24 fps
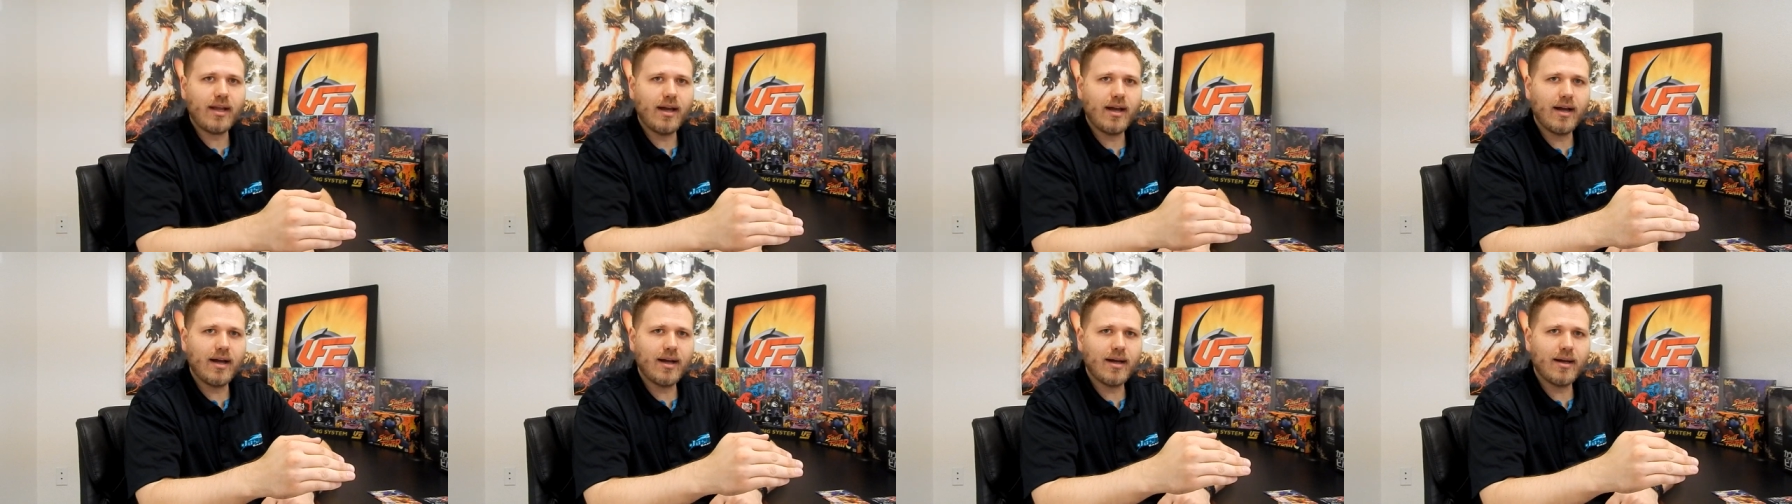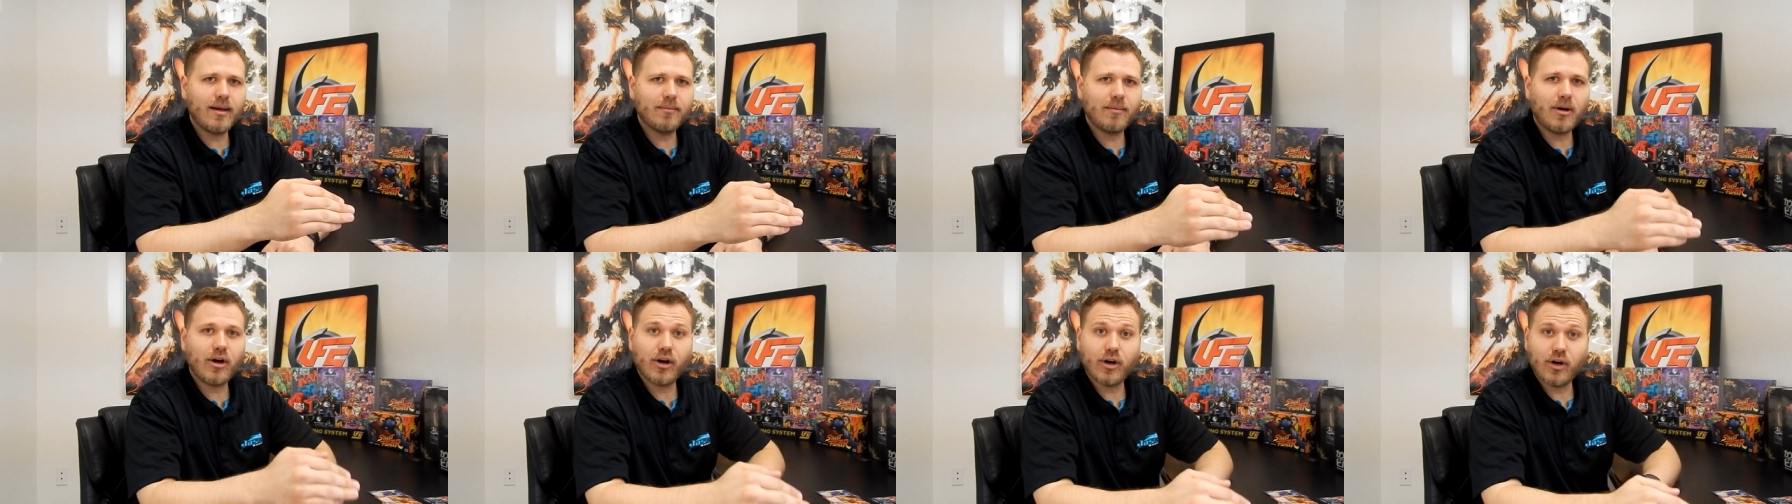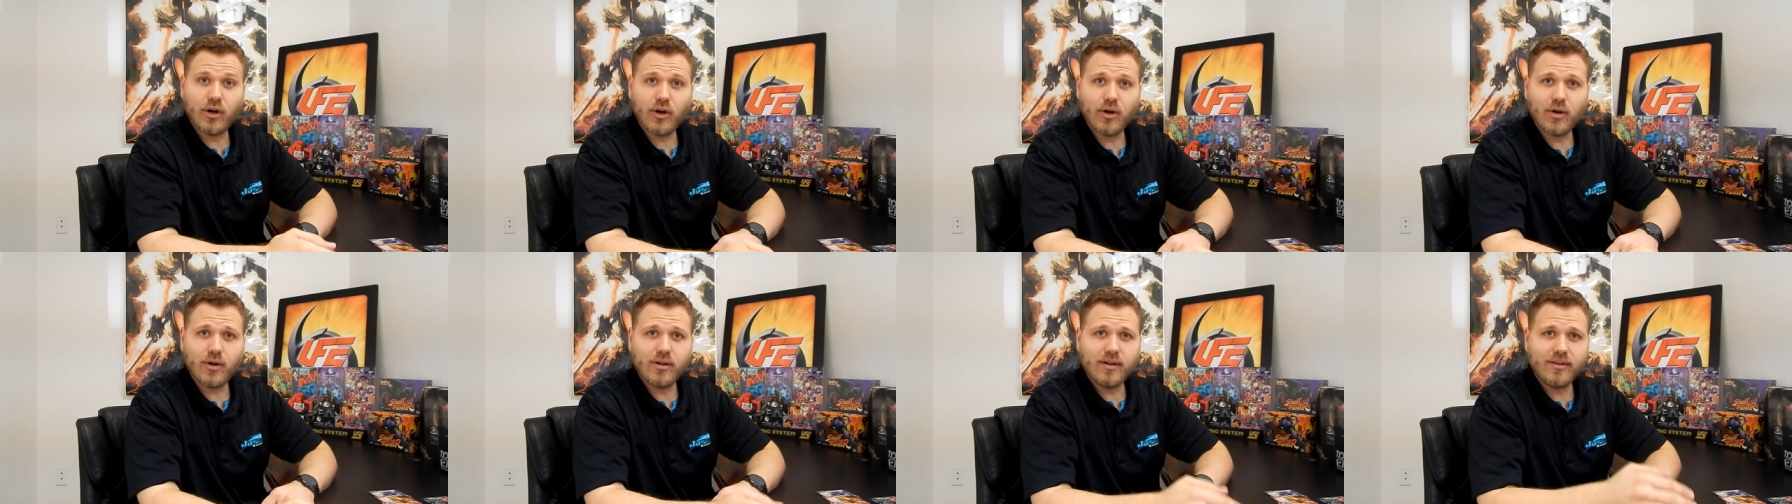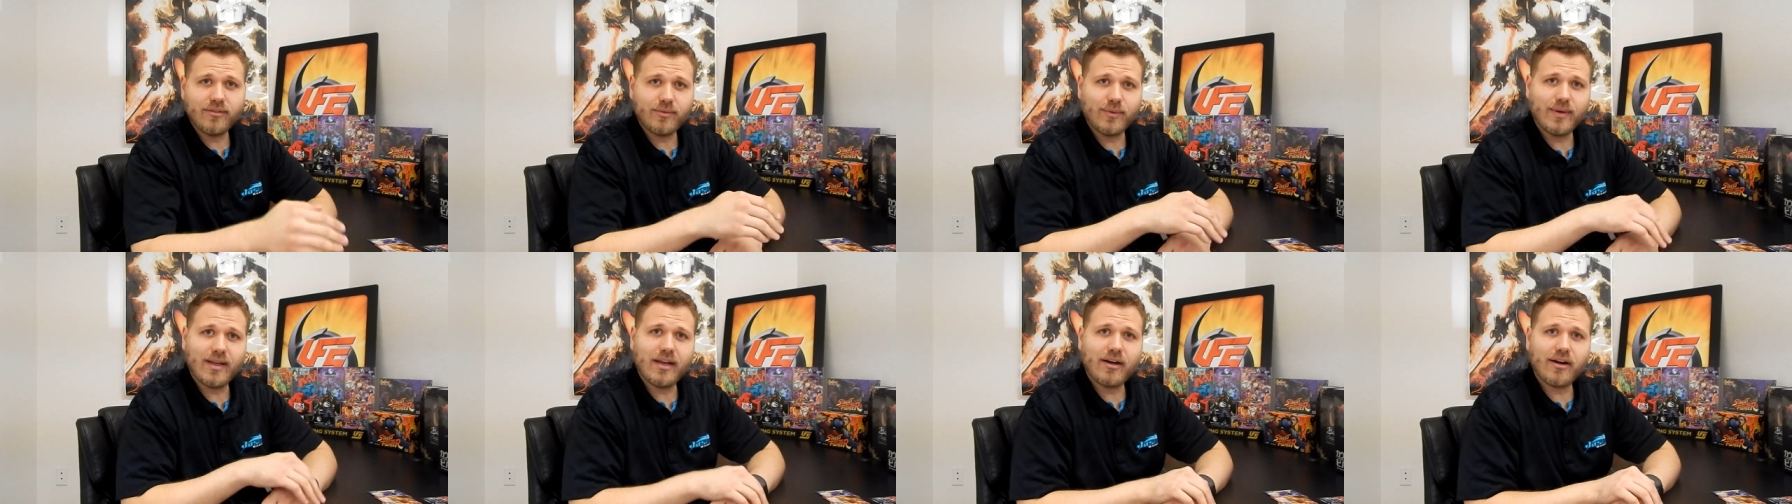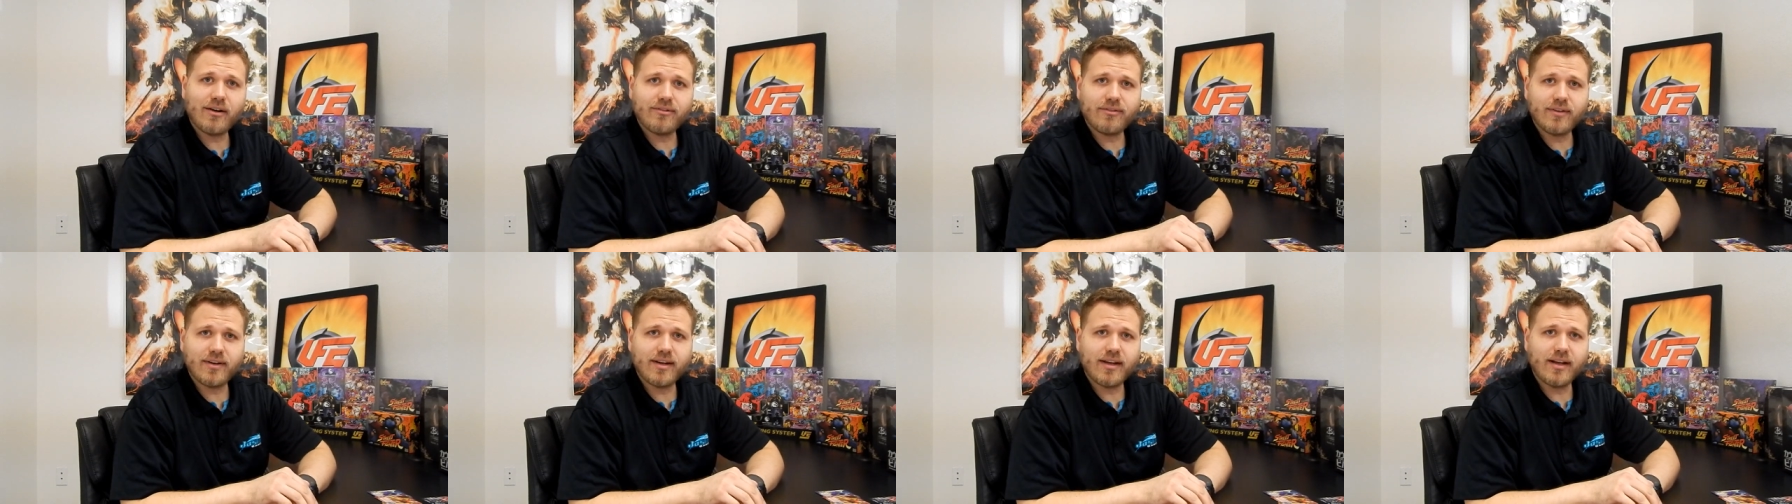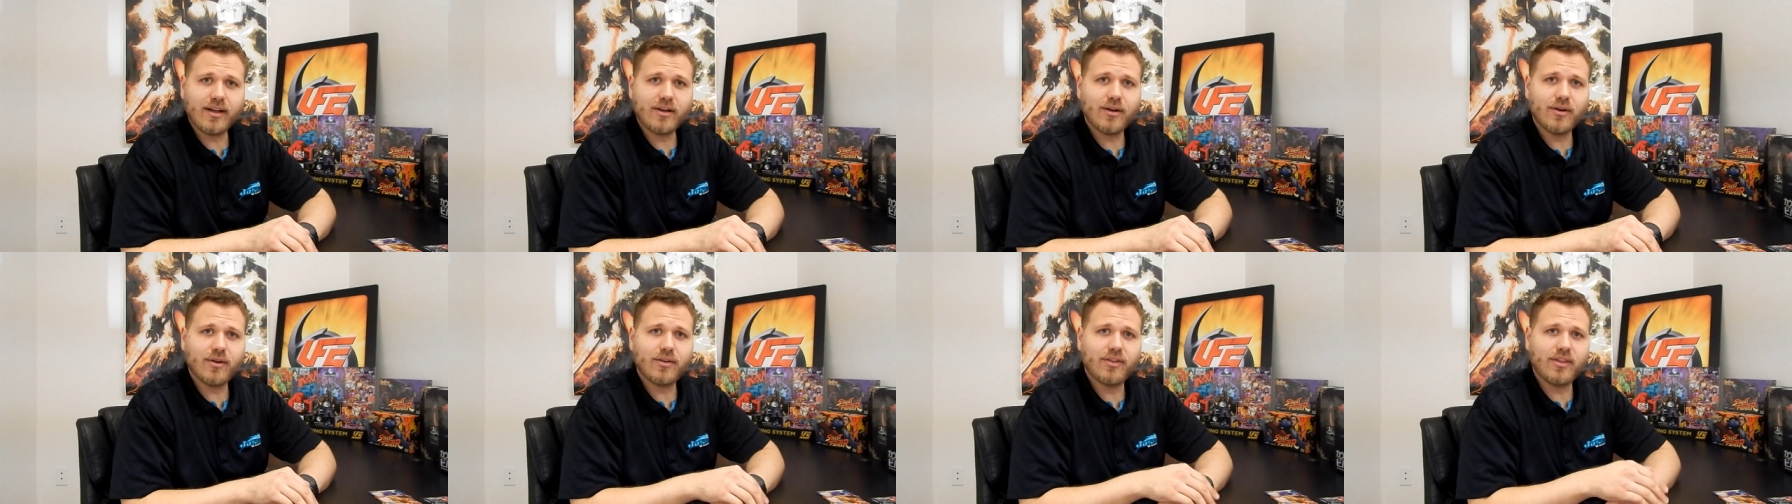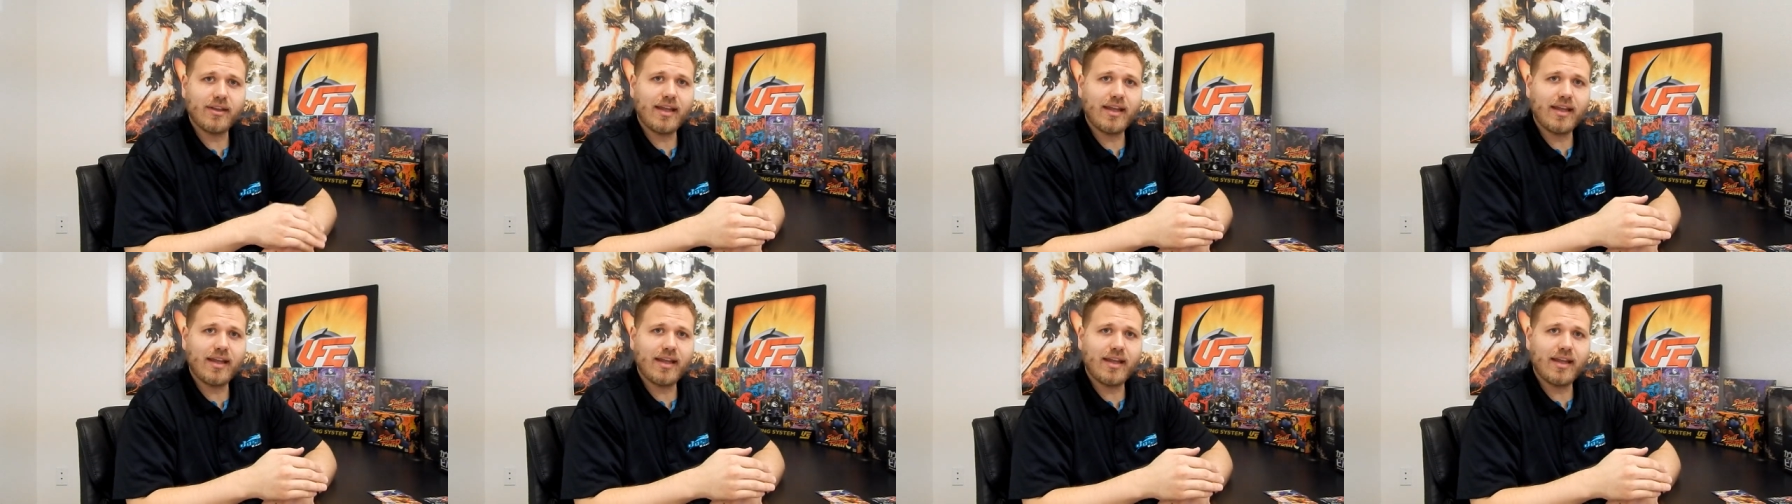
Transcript: um, our goal. If we hit our funding goal,